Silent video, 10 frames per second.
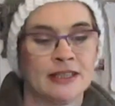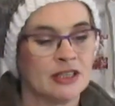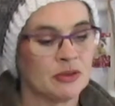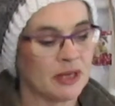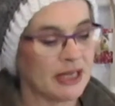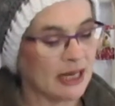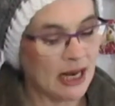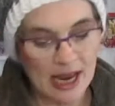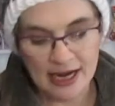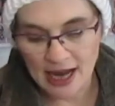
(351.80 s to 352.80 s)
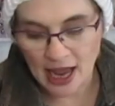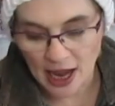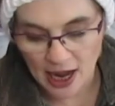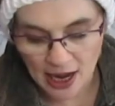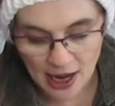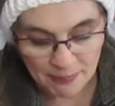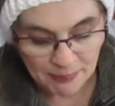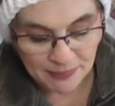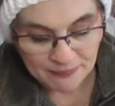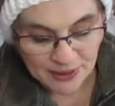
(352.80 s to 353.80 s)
so it can light up.